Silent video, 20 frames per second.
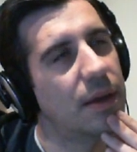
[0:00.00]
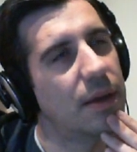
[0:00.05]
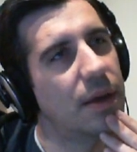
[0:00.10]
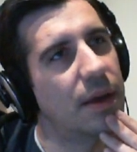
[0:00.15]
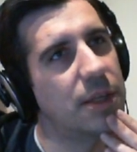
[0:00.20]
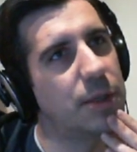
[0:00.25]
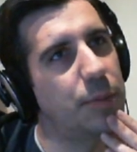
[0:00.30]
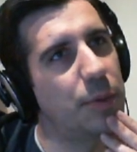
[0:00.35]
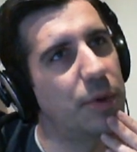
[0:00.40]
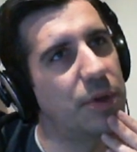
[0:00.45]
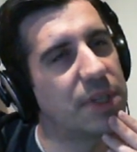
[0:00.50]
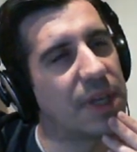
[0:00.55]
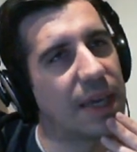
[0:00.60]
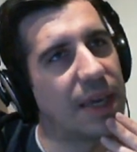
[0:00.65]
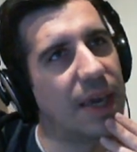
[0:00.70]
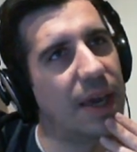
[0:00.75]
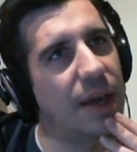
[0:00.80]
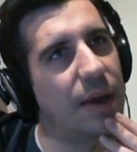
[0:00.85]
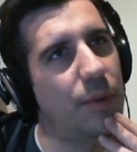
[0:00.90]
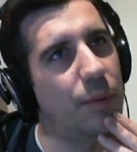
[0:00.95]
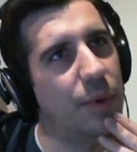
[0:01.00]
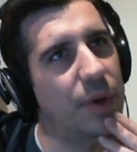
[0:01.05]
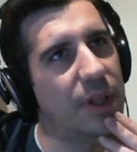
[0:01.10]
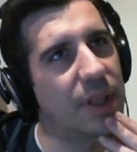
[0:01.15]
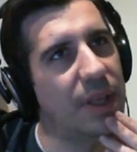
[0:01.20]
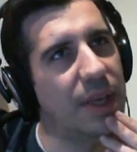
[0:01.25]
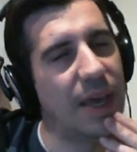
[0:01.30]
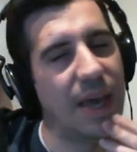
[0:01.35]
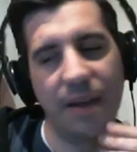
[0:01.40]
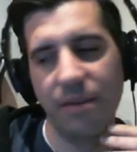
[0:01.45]
I suppose I can't
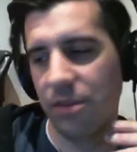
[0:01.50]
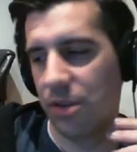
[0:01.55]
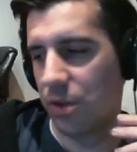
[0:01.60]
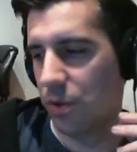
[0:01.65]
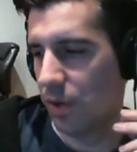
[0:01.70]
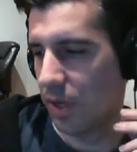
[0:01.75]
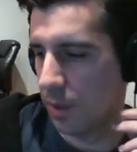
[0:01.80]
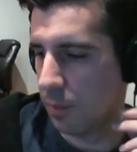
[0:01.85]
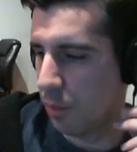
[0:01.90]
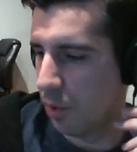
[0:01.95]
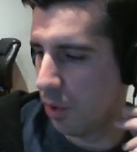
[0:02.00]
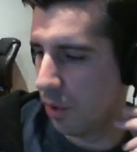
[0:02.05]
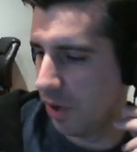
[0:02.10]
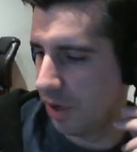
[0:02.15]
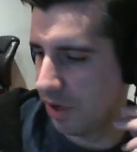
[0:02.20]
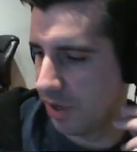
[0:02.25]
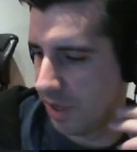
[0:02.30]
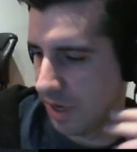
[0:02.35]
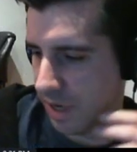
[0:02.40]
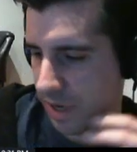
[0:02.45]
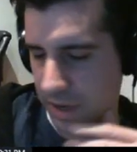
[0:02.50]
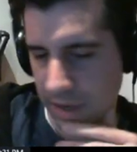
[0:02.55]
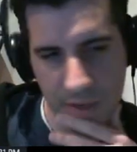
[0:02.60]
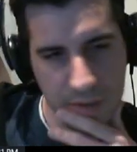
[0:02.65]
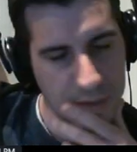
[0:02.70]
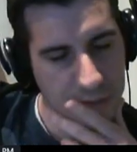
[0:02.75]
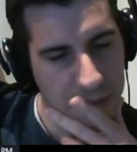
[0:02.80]
really have a unique pointer there.